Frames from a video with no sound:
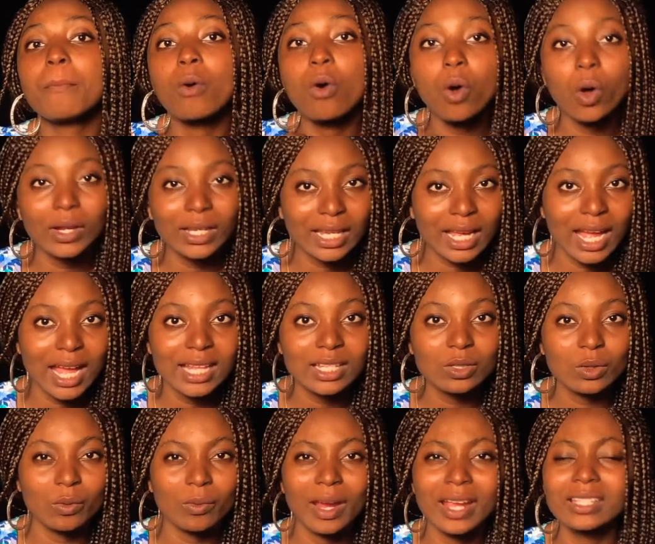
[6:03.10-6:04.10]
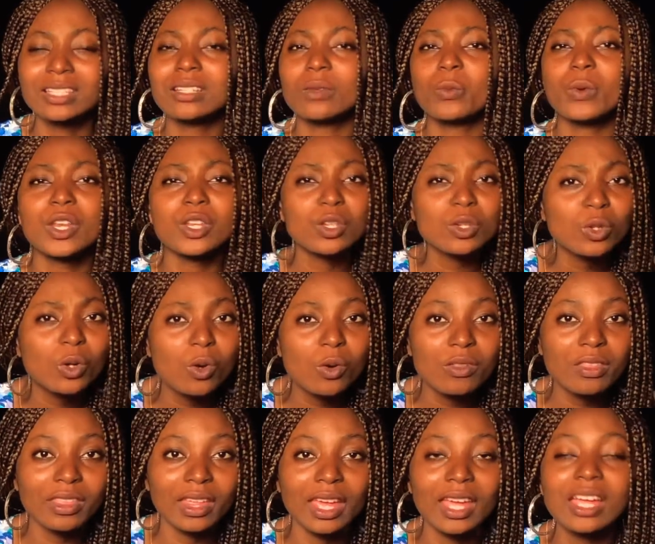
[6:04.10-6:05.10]
podcast. All right, when you go
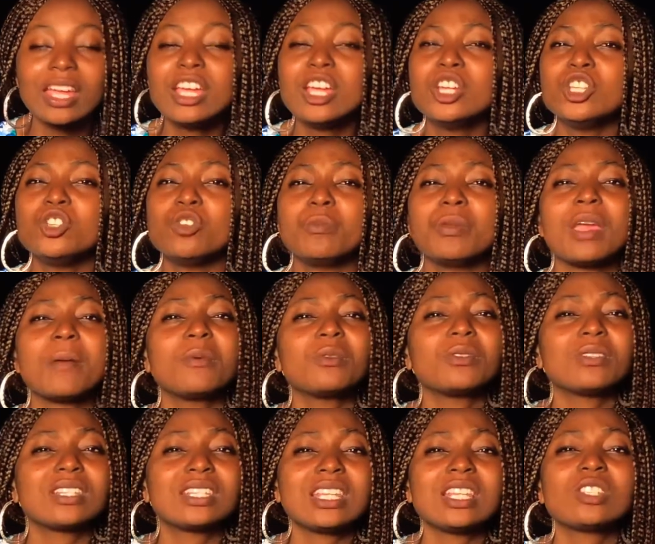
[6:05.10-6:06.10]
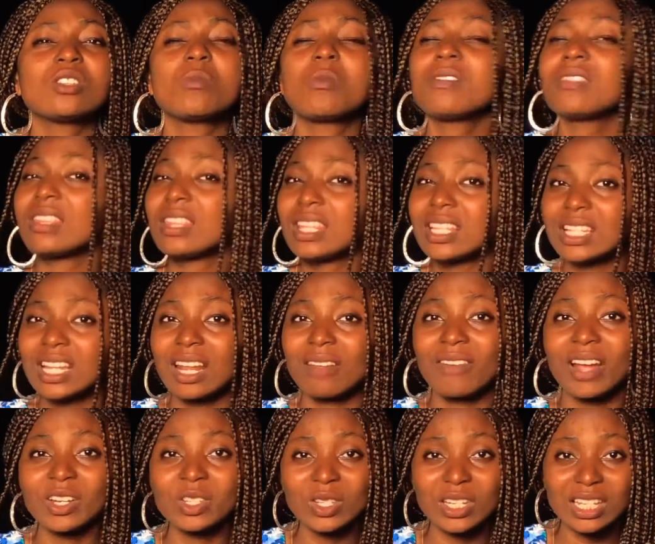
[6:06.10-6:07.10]
there, you'll be able to see some of the things that I've
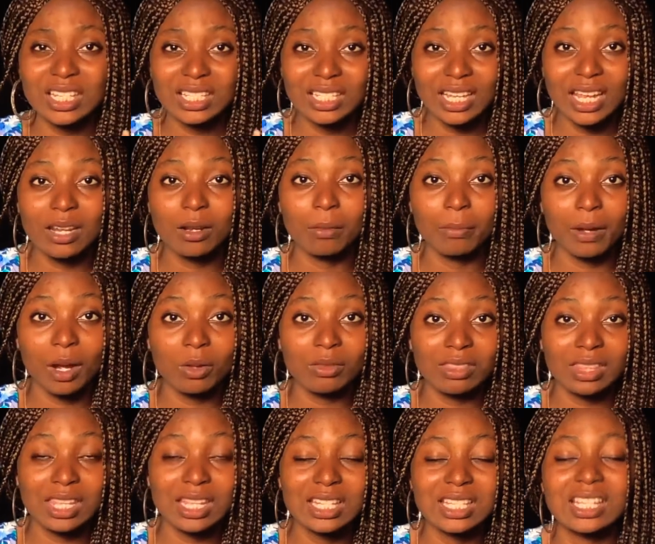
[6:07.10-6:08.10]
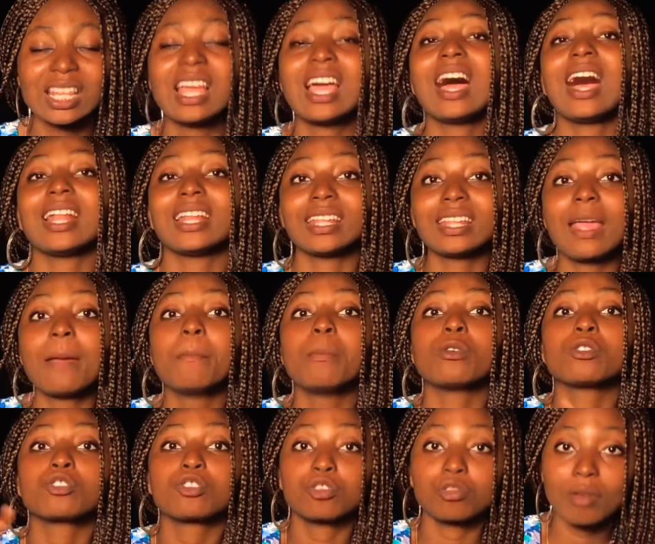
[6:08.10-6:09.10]
actually said about this and that I
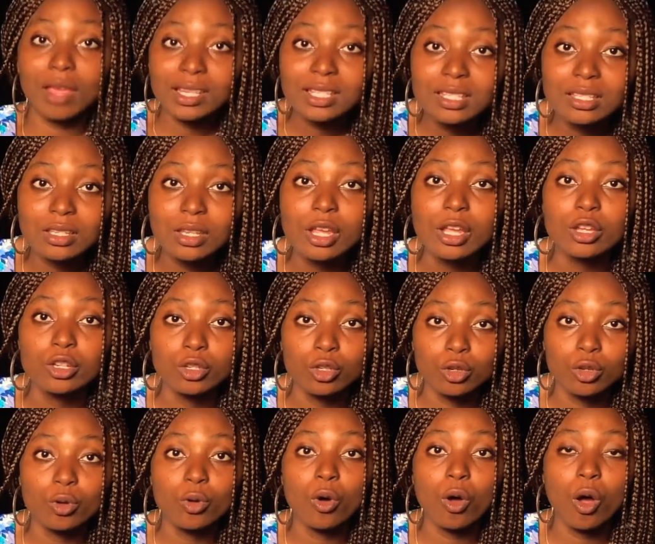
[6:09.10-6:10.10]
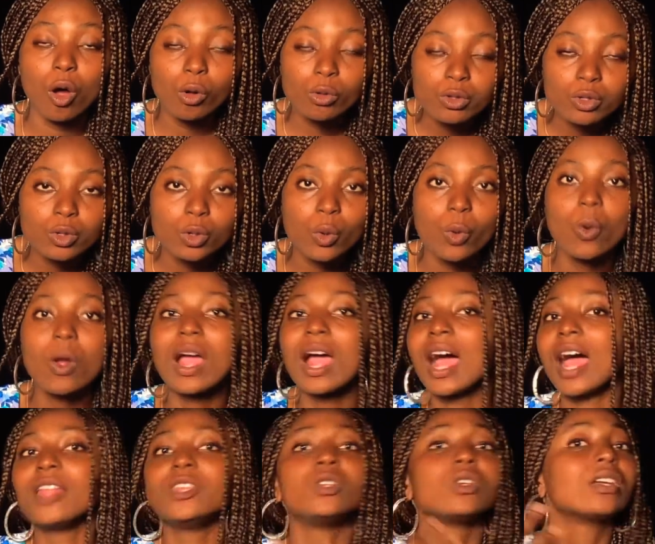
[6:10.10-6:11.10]
buttressed, also,
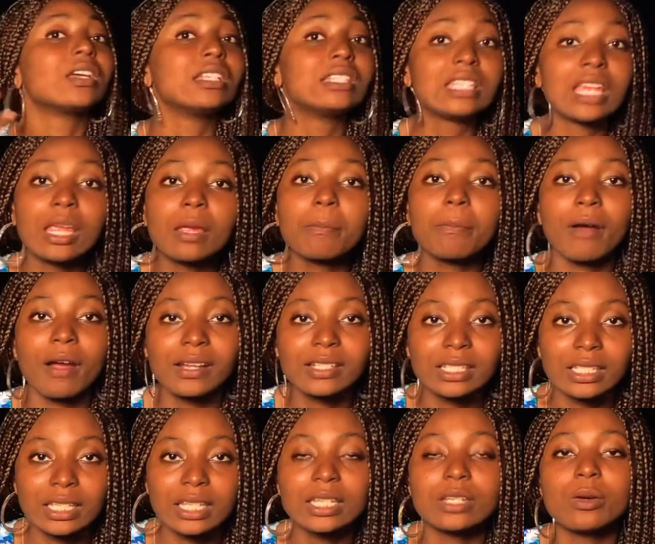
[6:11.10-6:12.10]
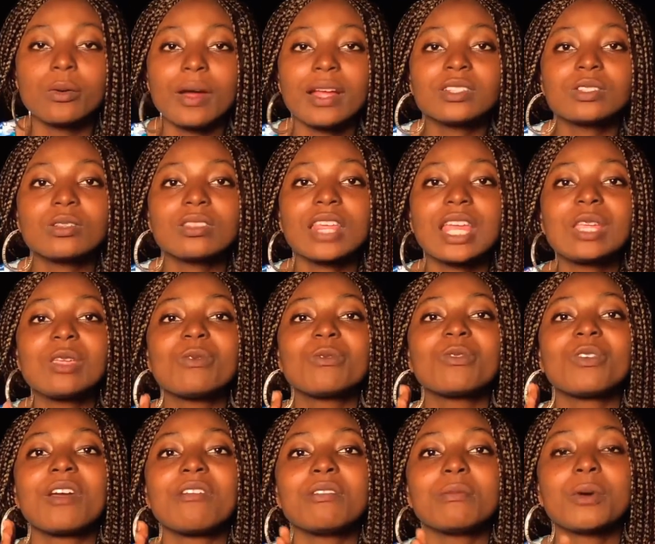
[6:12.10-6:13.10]
and you can take part in it. All right, so thank you
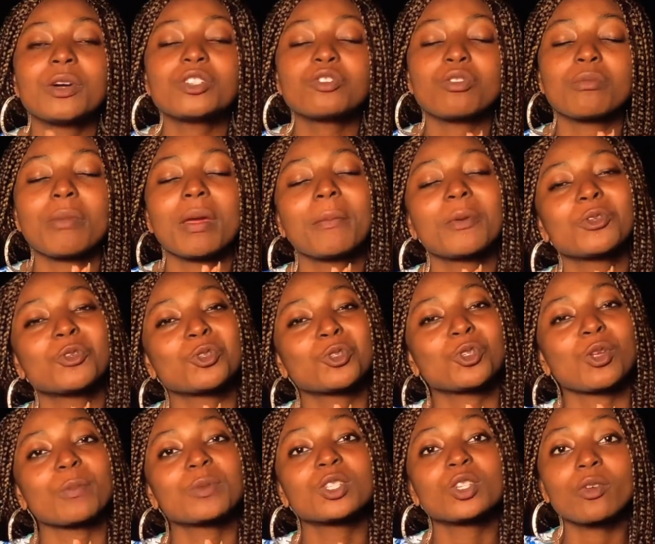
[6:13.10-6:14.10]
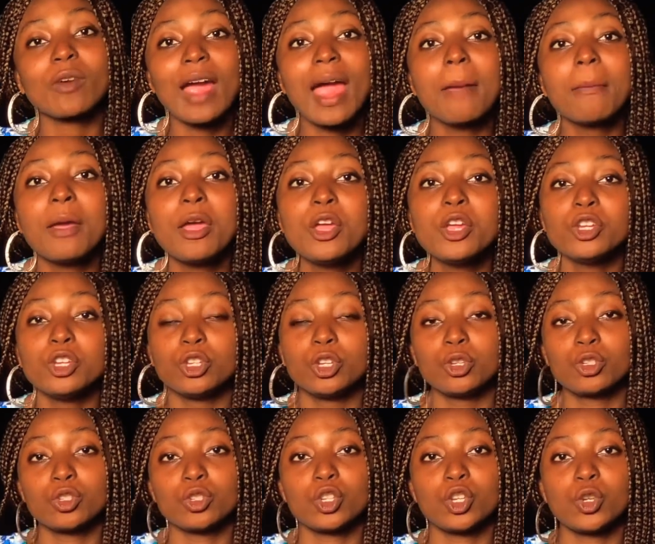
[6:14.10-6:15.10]
very much. Remember to subscribe,
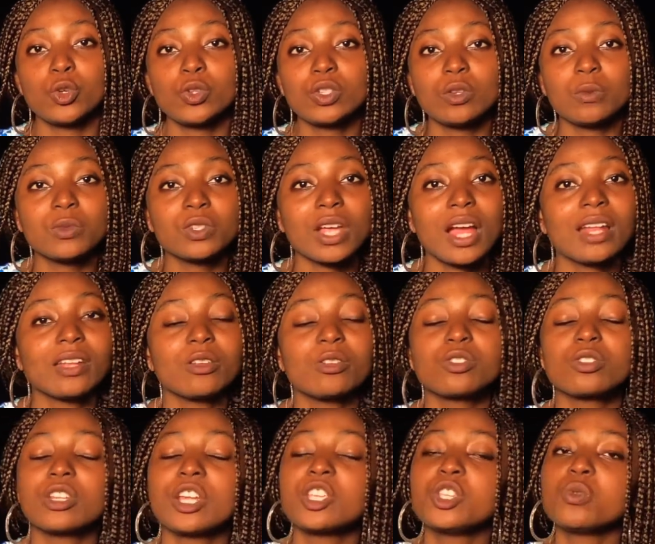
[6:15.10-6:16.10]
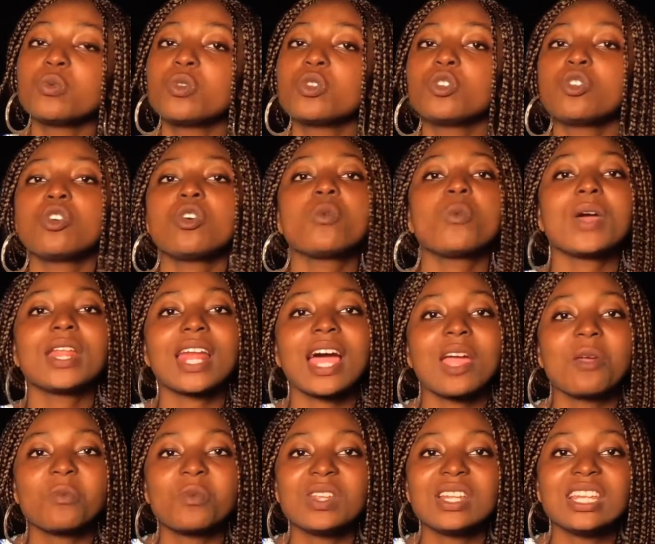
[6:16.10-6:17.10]
to the YouTube channel so that you will know when I
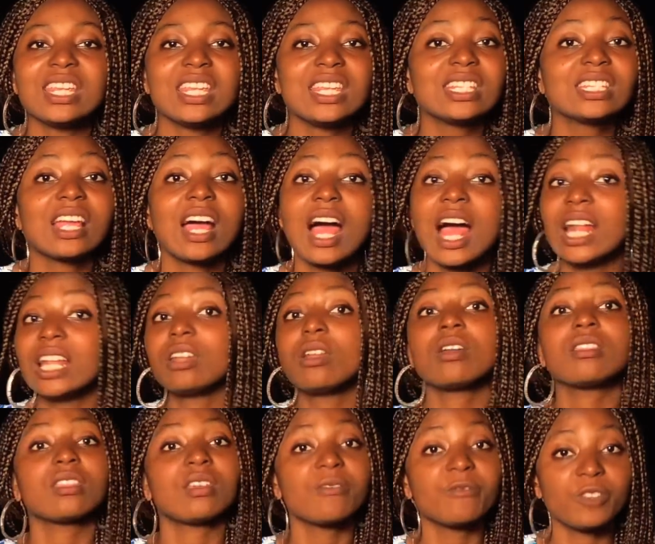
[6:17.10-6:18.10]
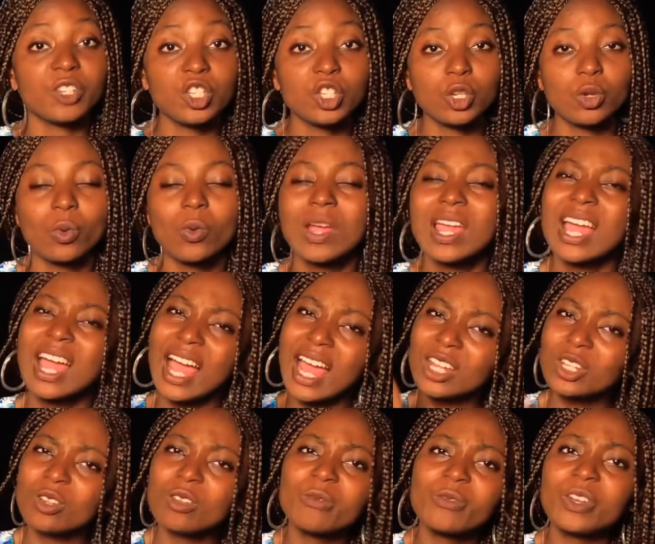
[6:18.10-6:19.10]
release another video. And
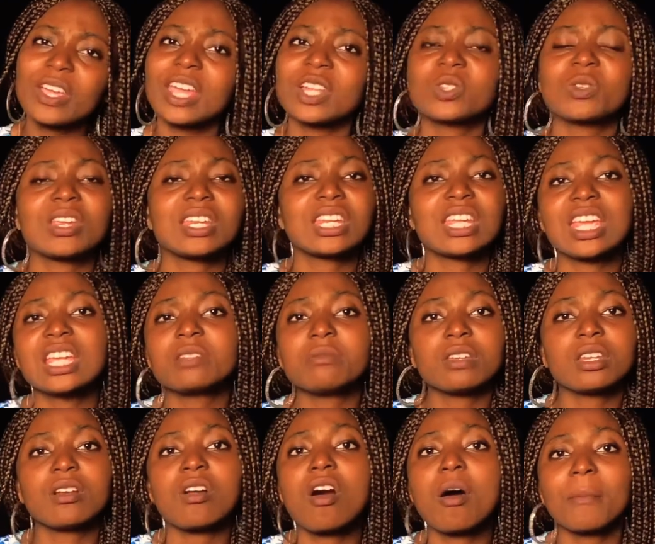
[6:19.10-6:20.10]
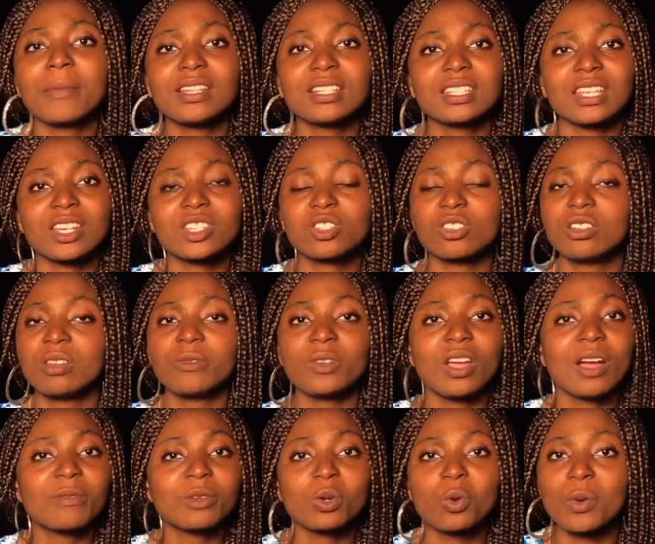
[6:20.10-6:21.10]
don't forget to engage me in the comment section. If you
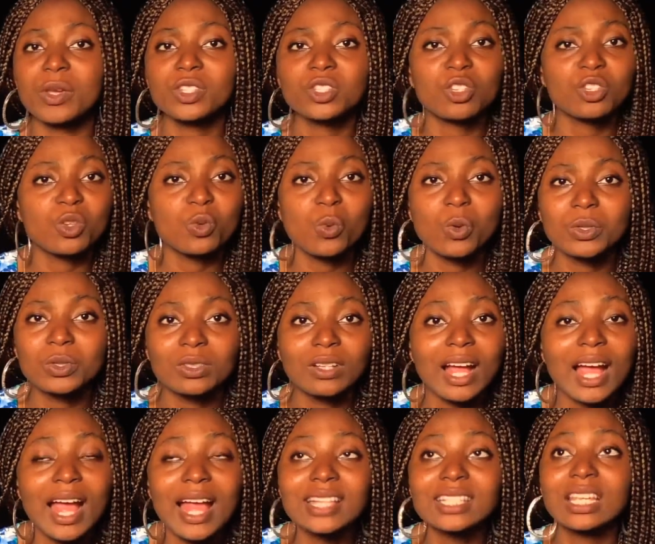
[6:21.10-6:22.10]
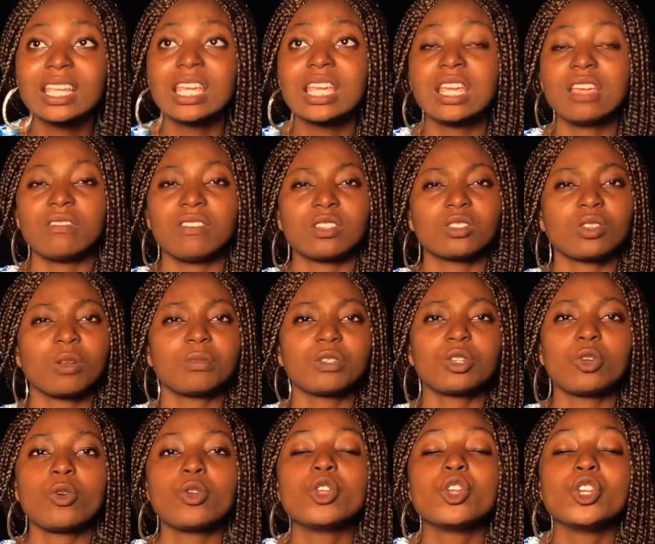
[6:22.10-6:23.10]
have a question you want to ask, if there's something
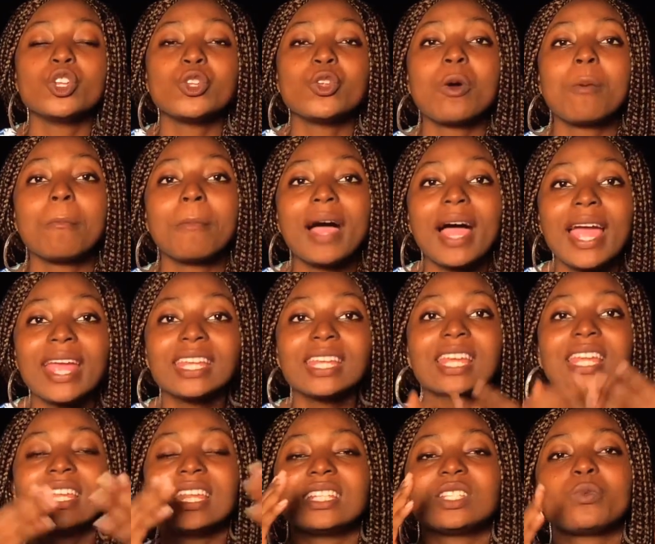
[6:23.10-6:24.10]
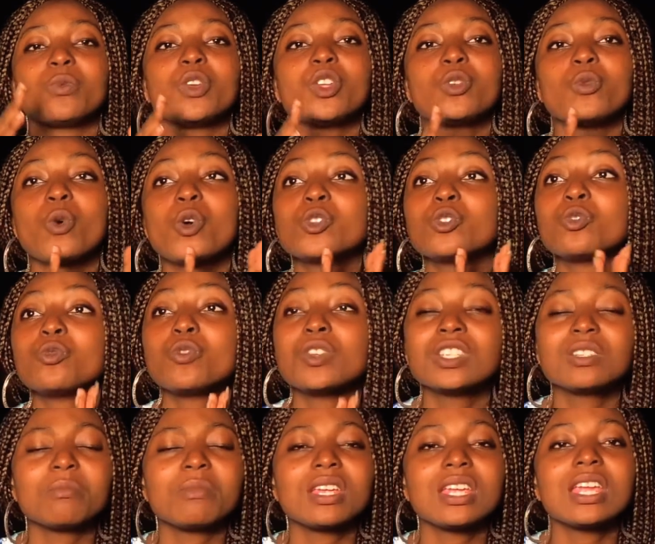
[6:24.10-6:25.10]
going on in your mind, there's a way you want to
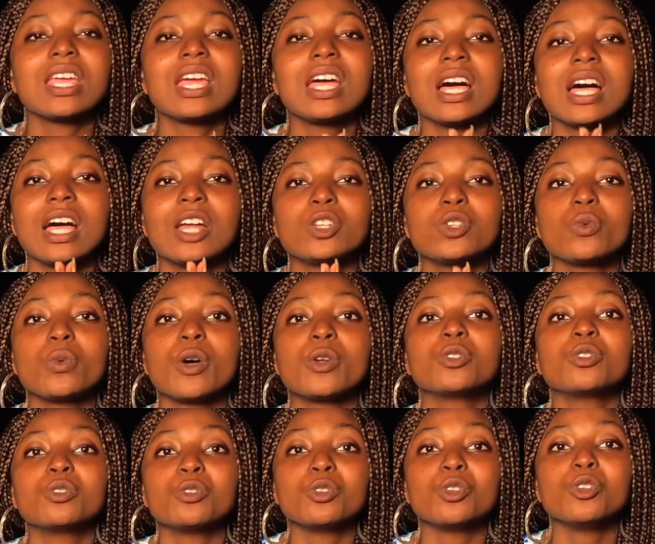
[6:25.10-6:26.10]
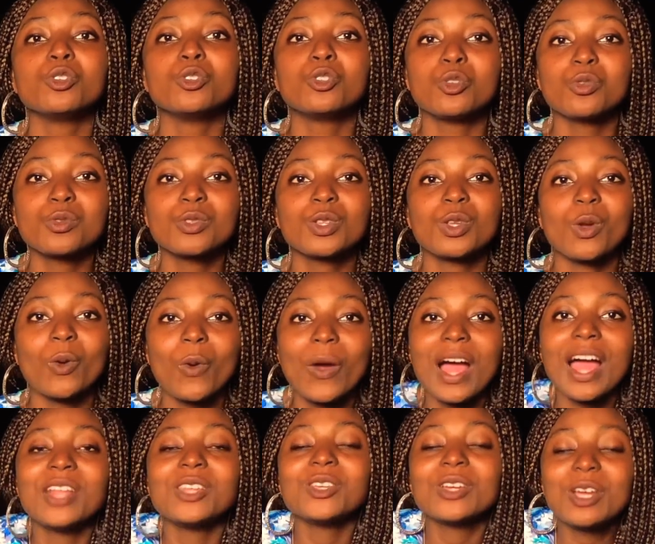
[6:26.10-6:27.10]
reach me, do well to do so.
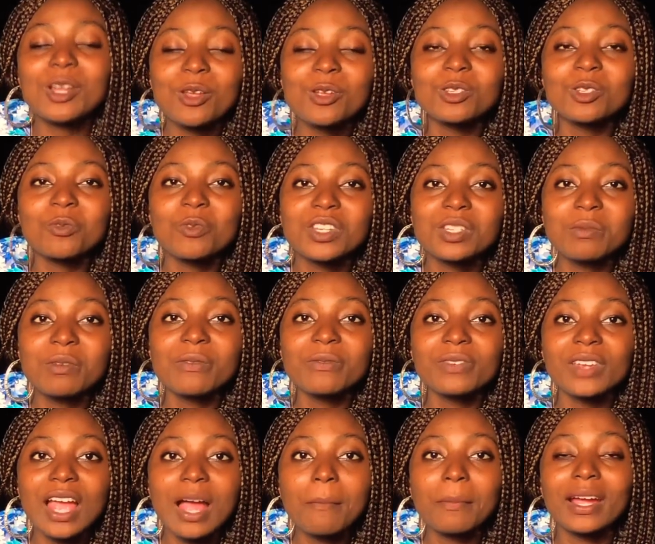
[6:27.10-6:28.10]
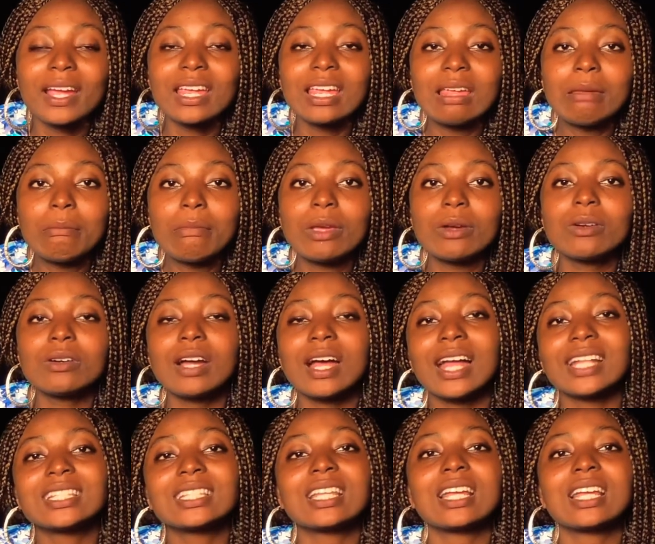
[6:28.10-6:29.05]
And you can also reach me via my email at